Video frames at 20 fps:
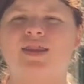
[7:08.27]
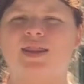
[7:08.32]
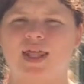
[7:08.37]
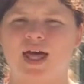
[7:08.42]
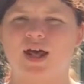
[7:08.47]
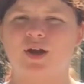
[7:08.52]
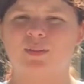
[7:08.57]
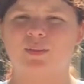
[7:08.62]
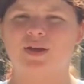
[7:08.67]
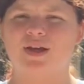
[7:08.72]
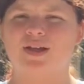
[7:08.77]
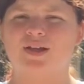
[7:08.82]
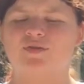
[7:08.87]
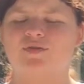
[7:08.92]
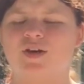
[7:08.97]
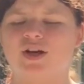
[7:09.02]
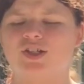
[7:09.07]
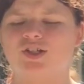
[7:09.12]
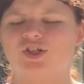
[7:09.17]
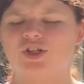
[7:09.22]
That'll be an
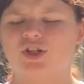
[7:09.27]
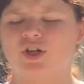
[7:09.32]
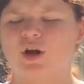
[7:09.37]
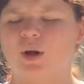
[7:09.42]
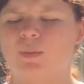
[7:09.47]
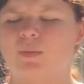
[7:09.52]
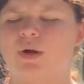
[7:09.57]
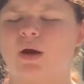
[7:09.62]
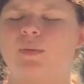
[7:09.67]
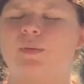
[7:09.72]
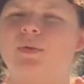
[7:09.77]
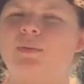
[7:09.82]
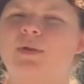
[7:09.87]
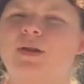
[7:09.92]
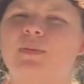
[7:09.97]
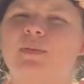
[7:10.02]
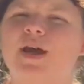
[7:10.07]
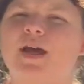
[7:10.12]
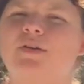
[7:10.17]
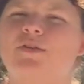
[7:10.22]
adventure. I'll
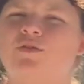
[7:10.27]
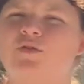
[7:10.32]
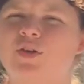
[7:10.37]
probably make a